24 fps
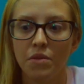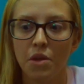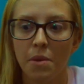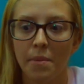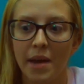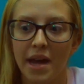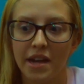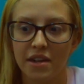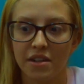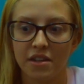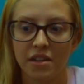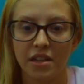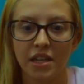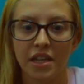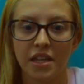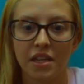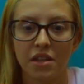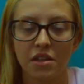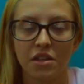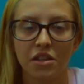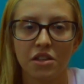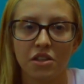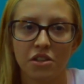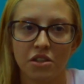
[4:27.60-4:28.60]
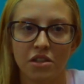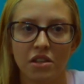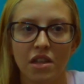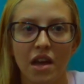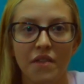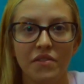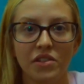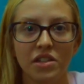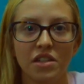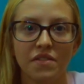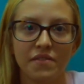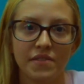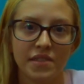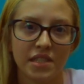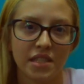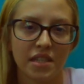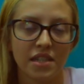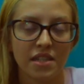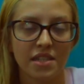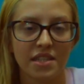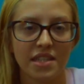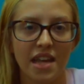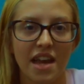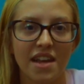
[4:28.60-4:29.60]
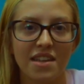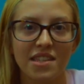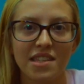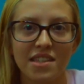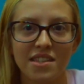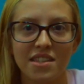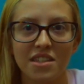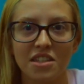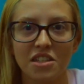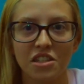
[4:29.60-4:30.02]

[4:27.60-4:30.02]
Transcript: No matter like your level of success,